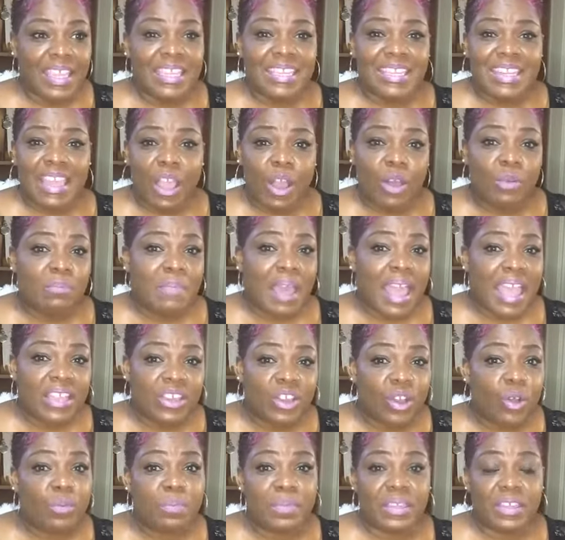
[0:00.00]
Now, my
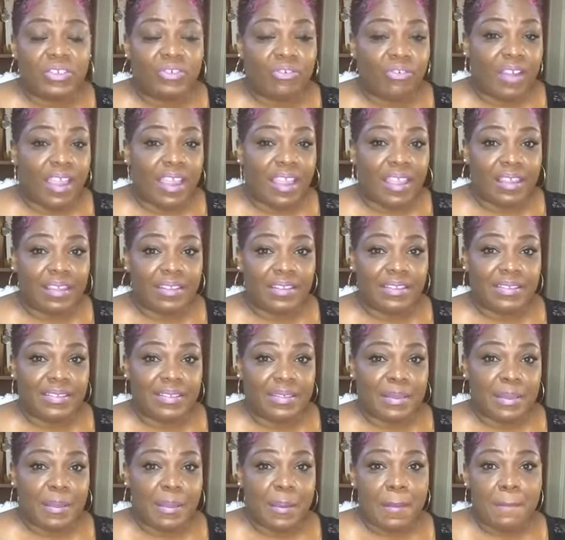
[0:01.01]
go be great
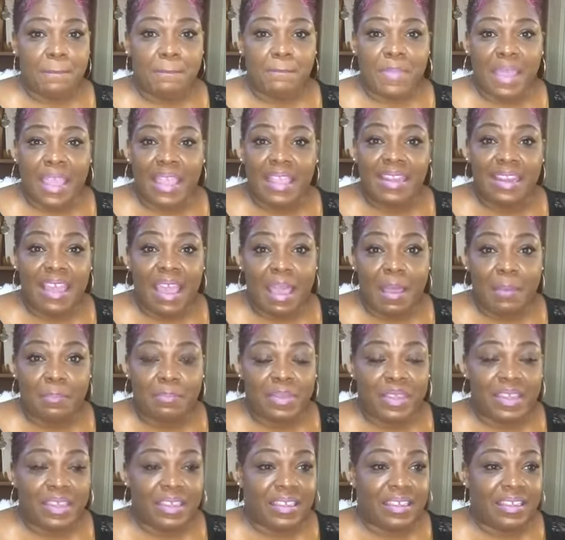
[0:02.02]
may not
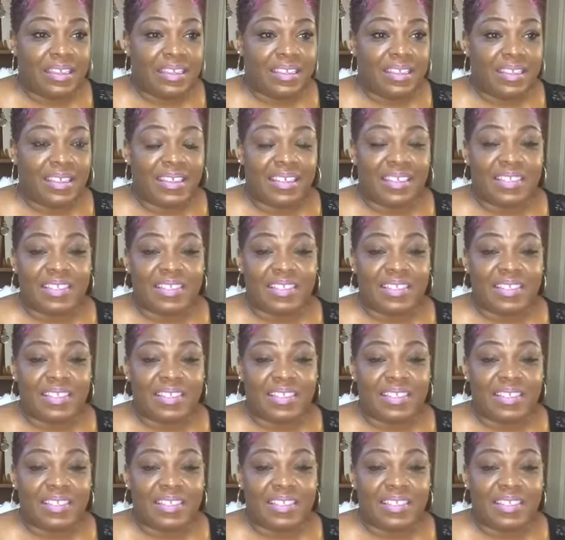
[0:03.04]
be